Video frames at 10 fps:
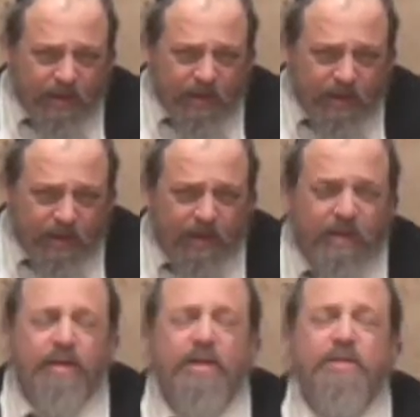Okay.
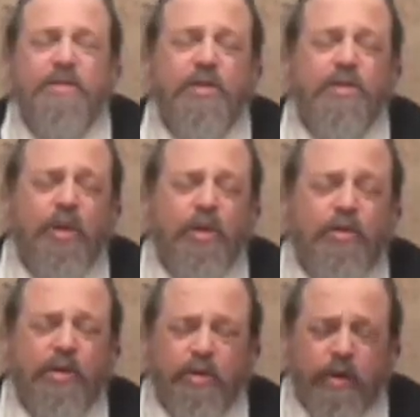So you
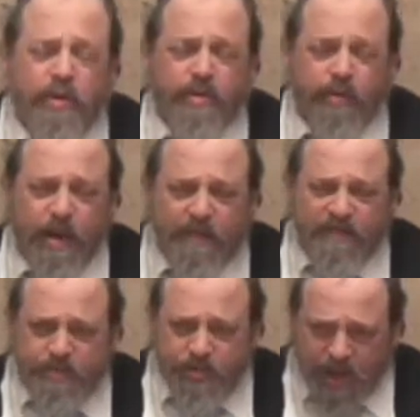don't agree with
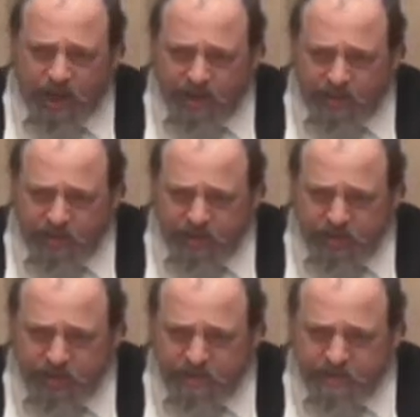Rav's pshat in the Mishnah?